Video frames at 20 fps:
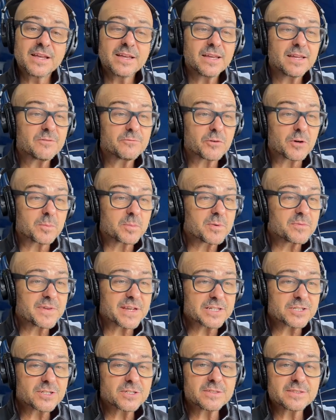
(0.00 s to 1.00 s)
And for a
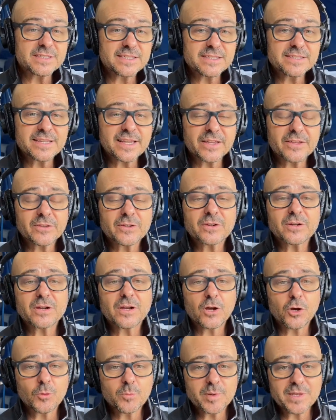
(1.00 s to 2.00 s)
professional detailer,
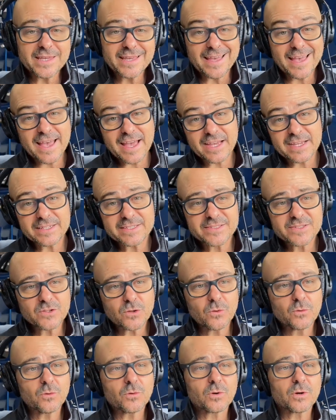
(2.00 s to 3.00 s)
OPX
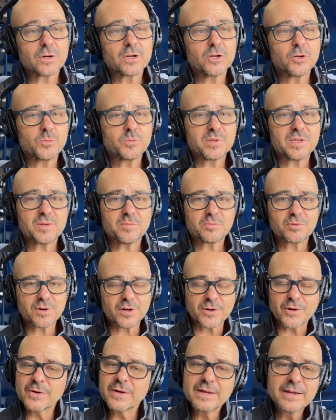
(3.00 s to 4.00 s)
or OP Pro.